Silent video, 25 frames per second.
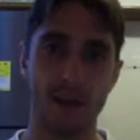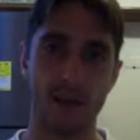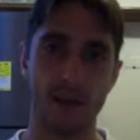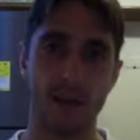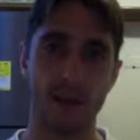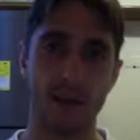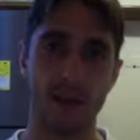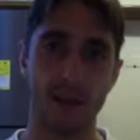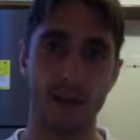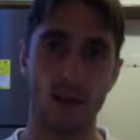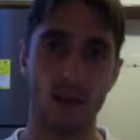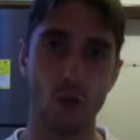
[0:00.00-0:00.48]

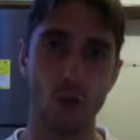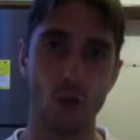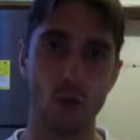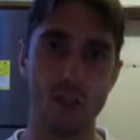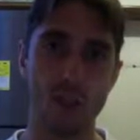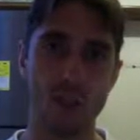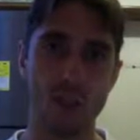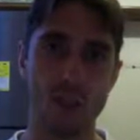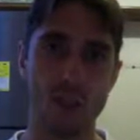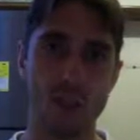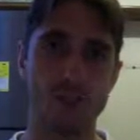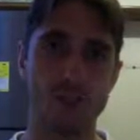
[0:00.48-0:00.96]
using
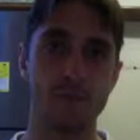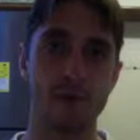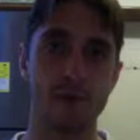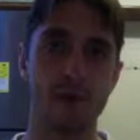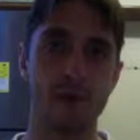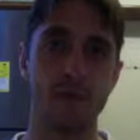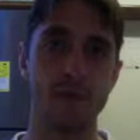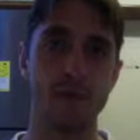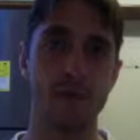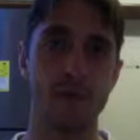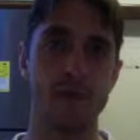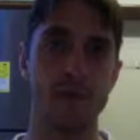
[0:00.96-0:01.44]
these
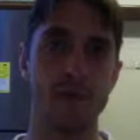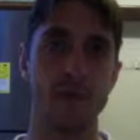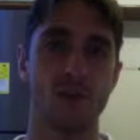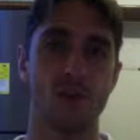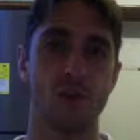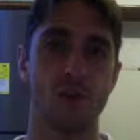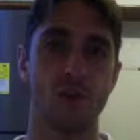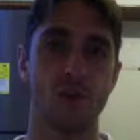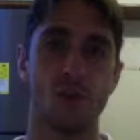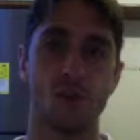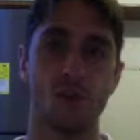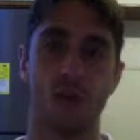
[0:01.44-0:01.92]
plugins
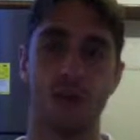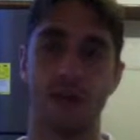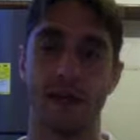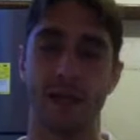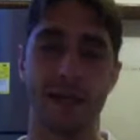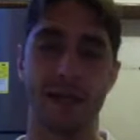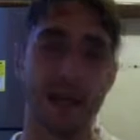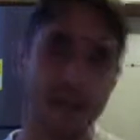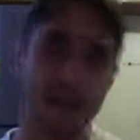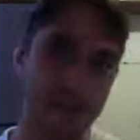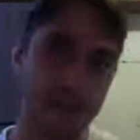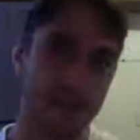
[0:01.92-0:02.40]
or
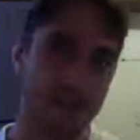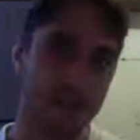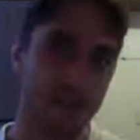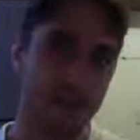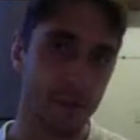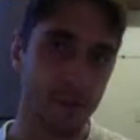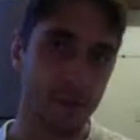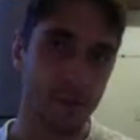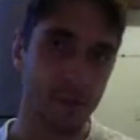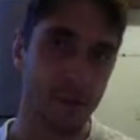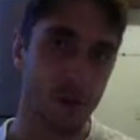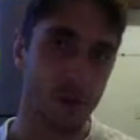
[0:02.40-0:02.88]
connecting
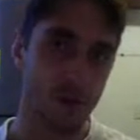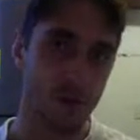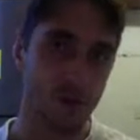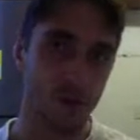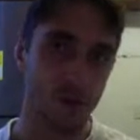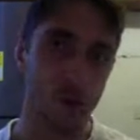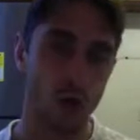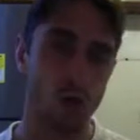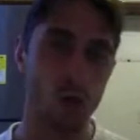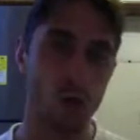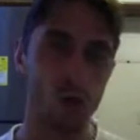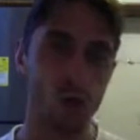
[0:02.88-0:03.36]
something or
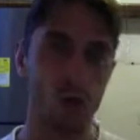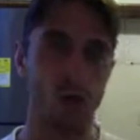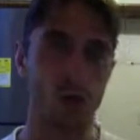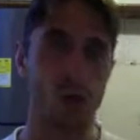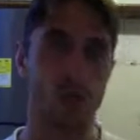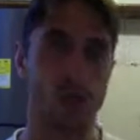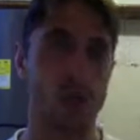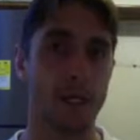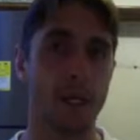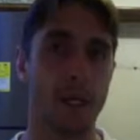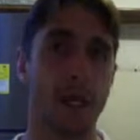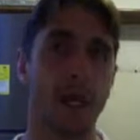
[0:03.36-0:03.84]

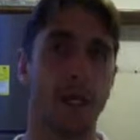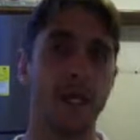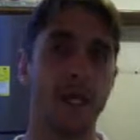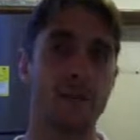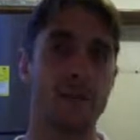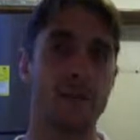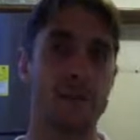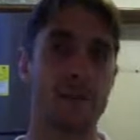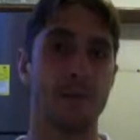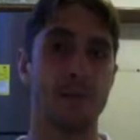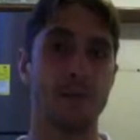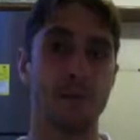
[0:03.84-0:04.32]
troubleshooting
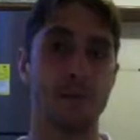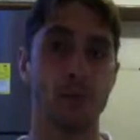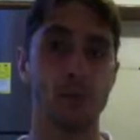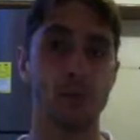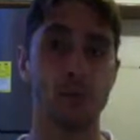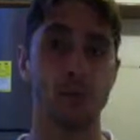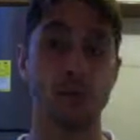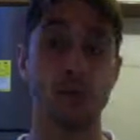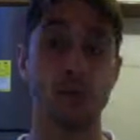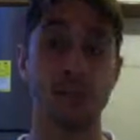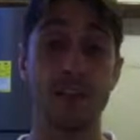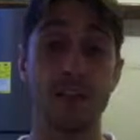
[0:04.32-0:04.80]
something
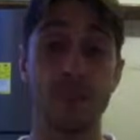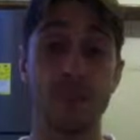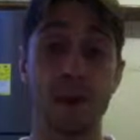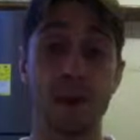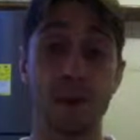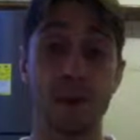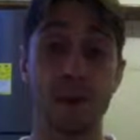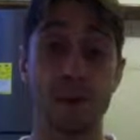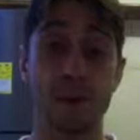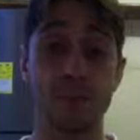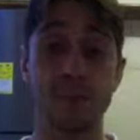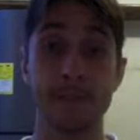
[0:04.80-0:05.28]
within these
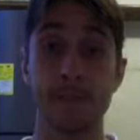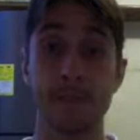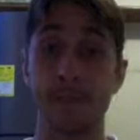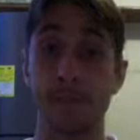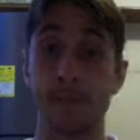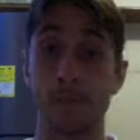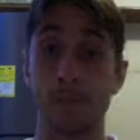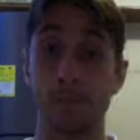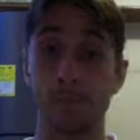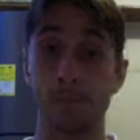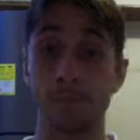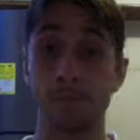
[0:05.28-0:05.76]
plugins,
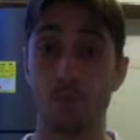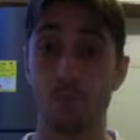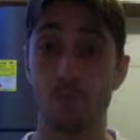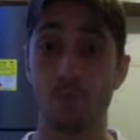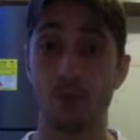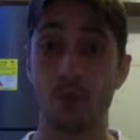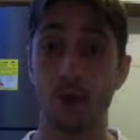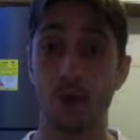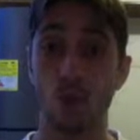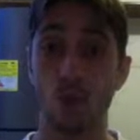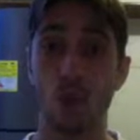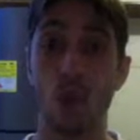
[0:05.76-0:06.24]

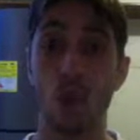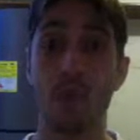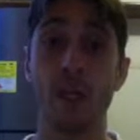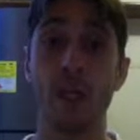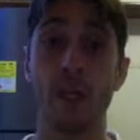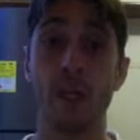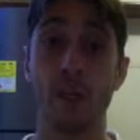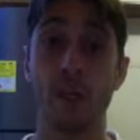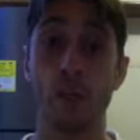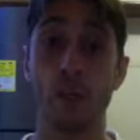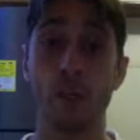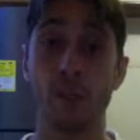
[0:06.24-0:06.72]
we
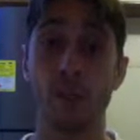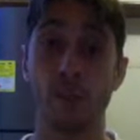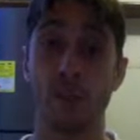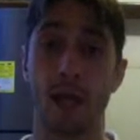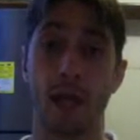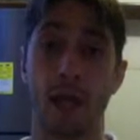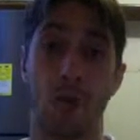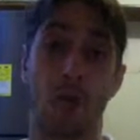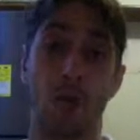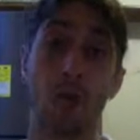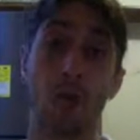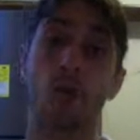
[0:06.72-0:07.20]
do it,
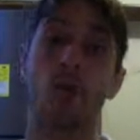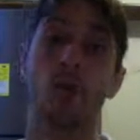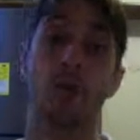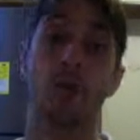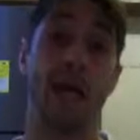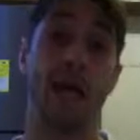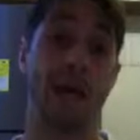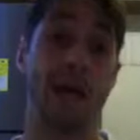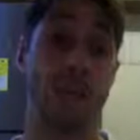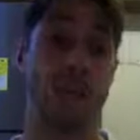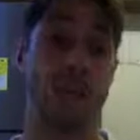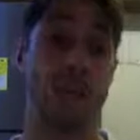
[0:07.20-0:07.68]
and we do it
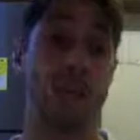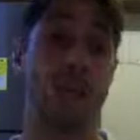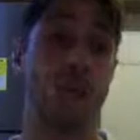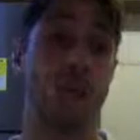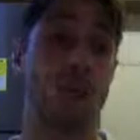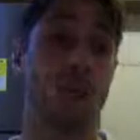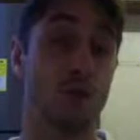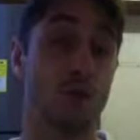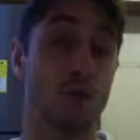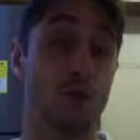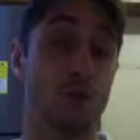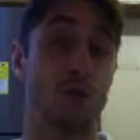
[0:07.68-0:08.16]
actually
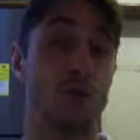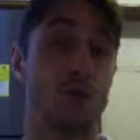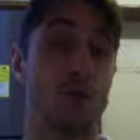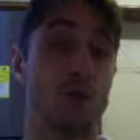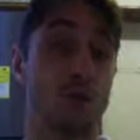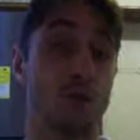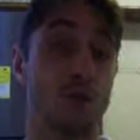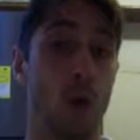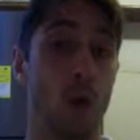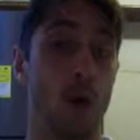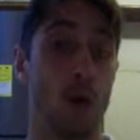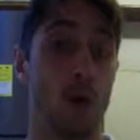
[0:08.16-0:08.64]
really, really
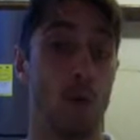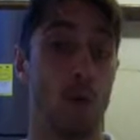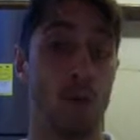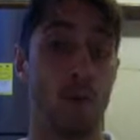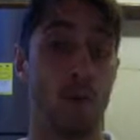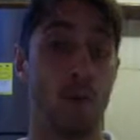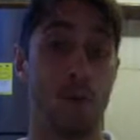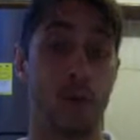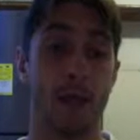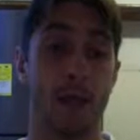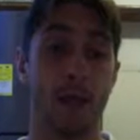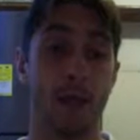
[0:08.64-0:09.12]
well.
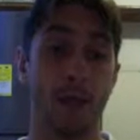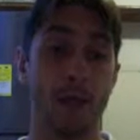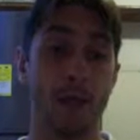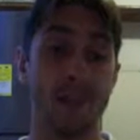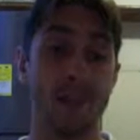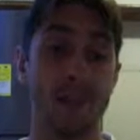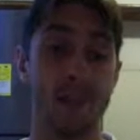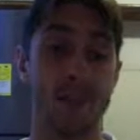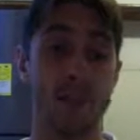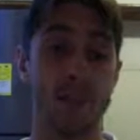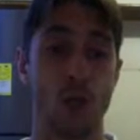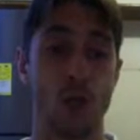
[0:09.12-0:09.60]

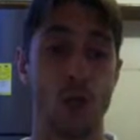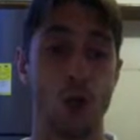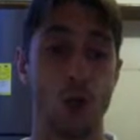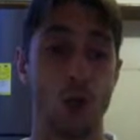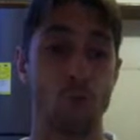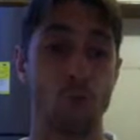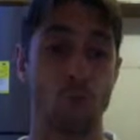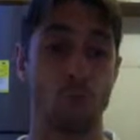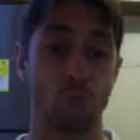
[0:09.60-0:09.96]
So